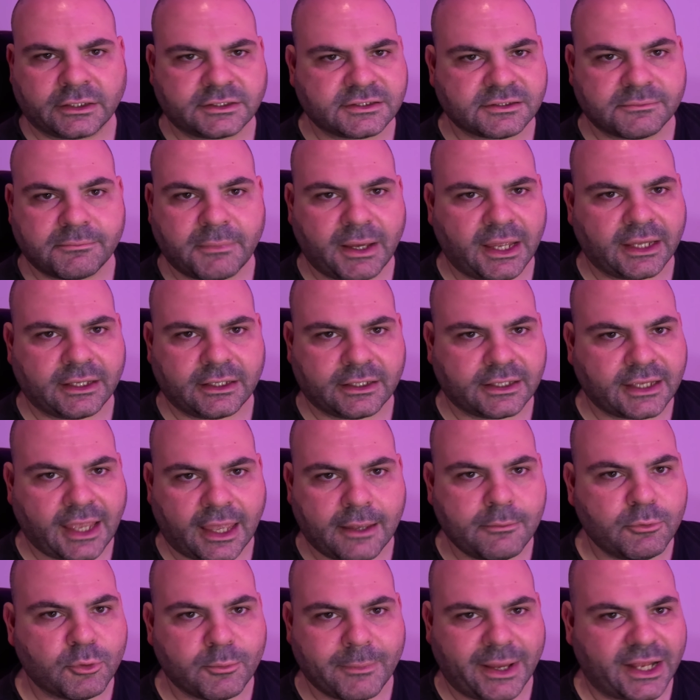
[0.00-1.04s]
make
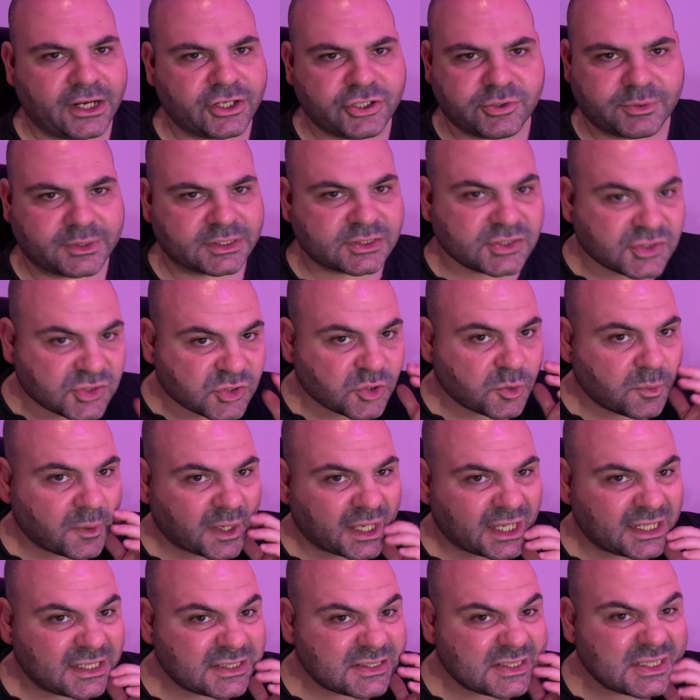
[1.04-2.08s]
cable management super
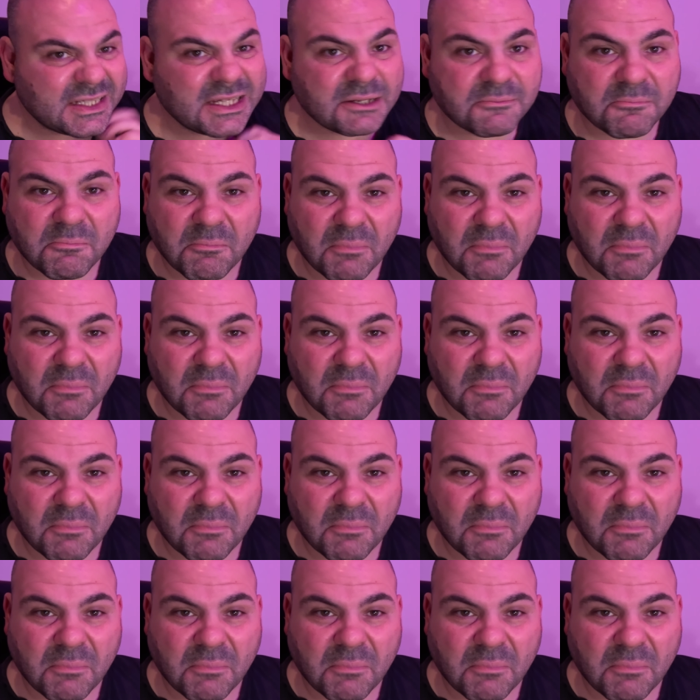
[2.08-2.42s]
easy.